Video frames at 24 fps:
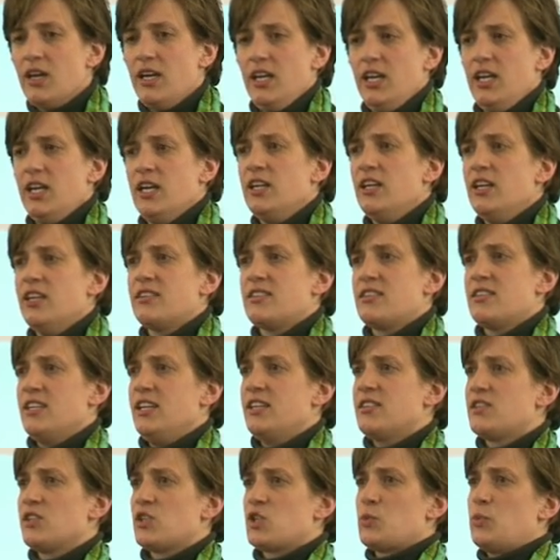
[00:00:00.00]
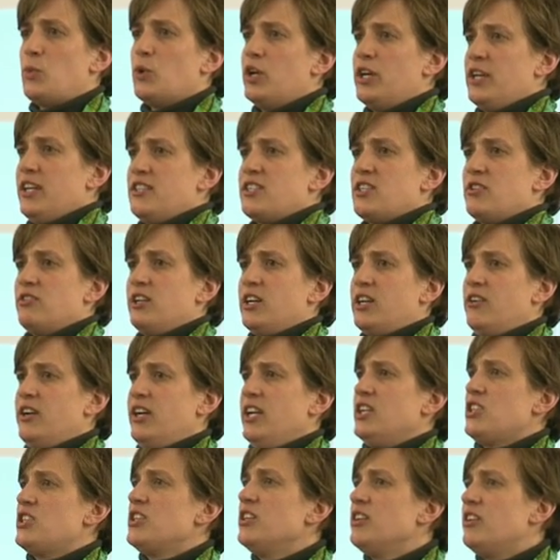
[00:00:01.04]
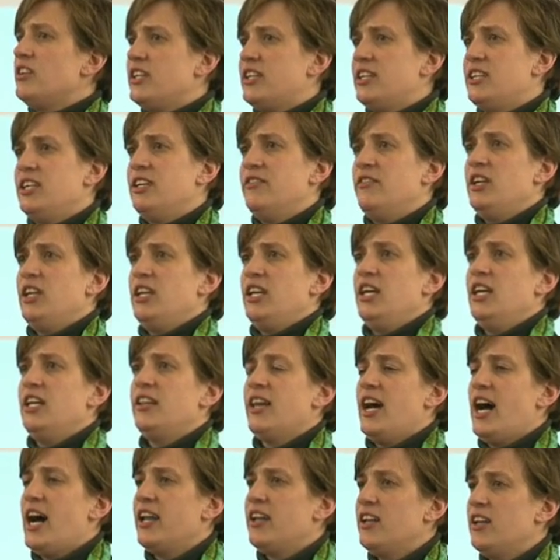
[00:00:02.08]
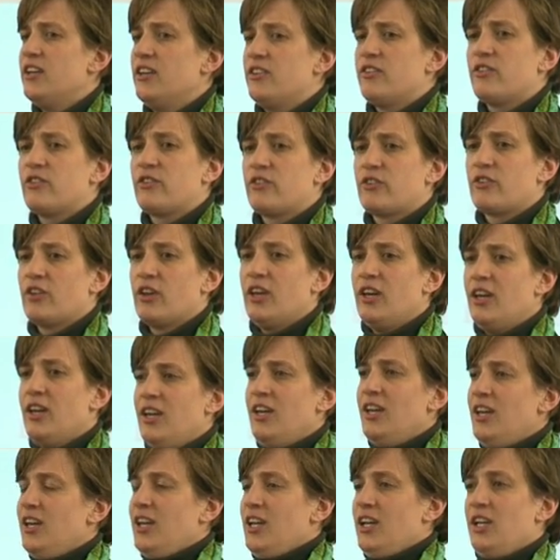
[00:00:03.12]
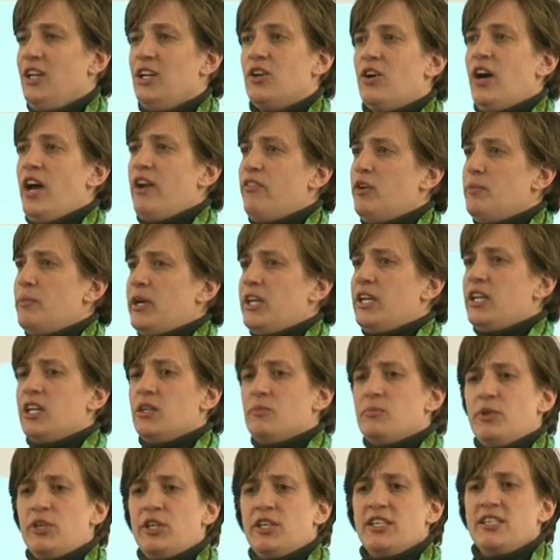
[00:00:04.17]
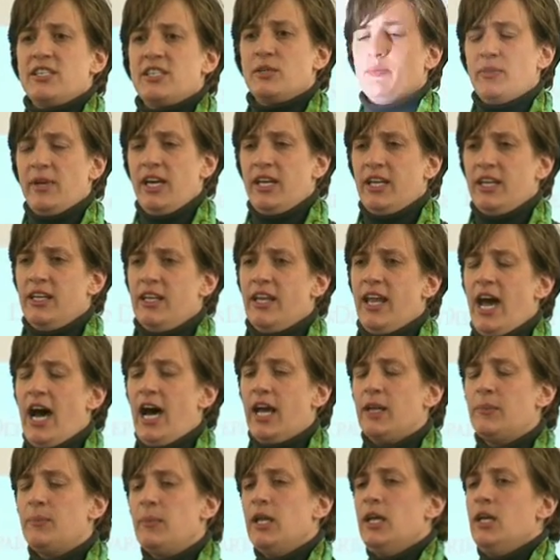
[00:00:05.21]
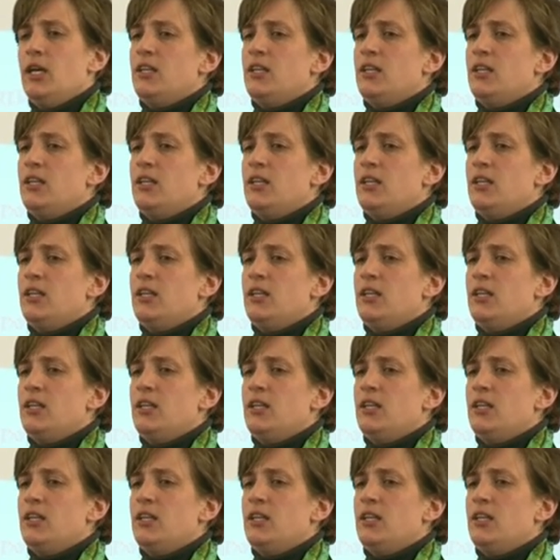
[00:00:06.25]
And it's a sport. It's a recreational activity that is, everybody can participate in that.